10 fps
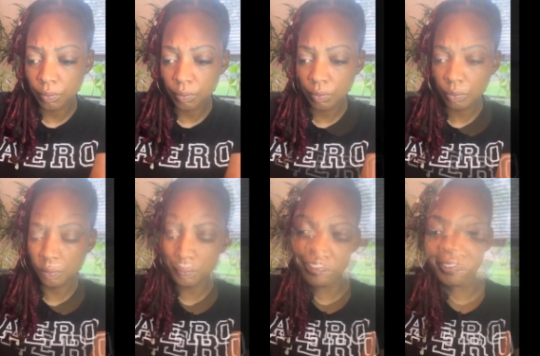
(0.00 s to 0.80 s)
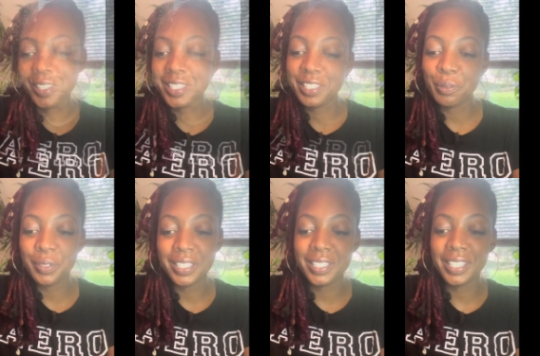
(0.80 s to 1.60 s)
All right, y'all. So let's see
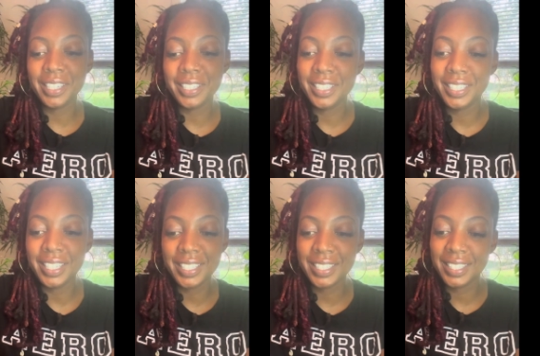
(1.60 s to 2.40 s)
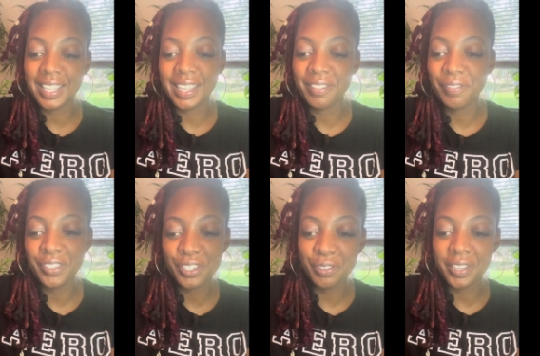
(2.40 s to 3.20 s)
what this energy is like for
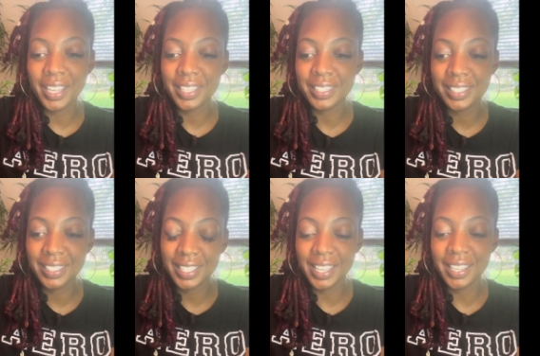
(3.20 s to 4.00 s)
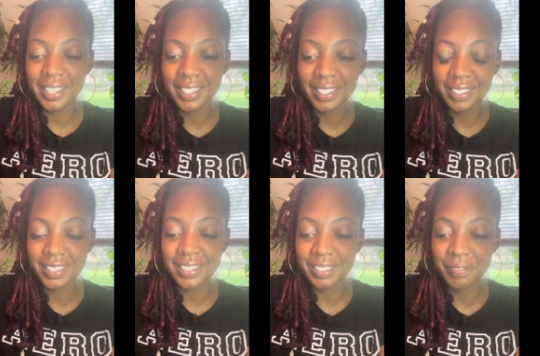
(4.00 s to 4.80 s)
you guys today.
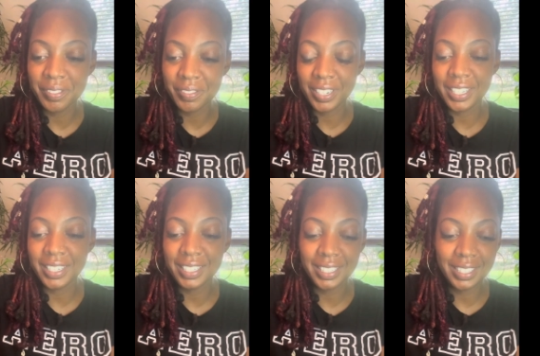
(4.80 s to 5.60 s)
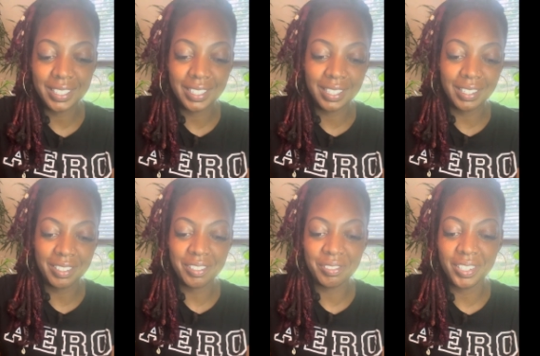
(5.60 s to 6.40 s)
Show me what I need to see.
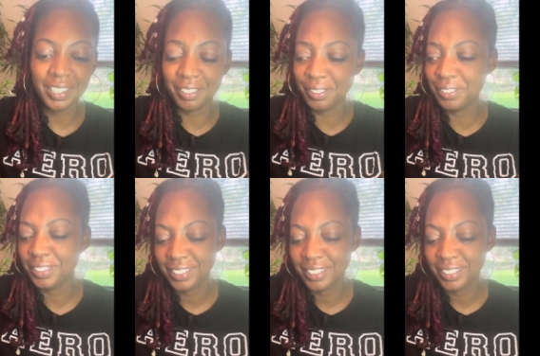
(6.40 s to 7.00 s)
Oh, wow.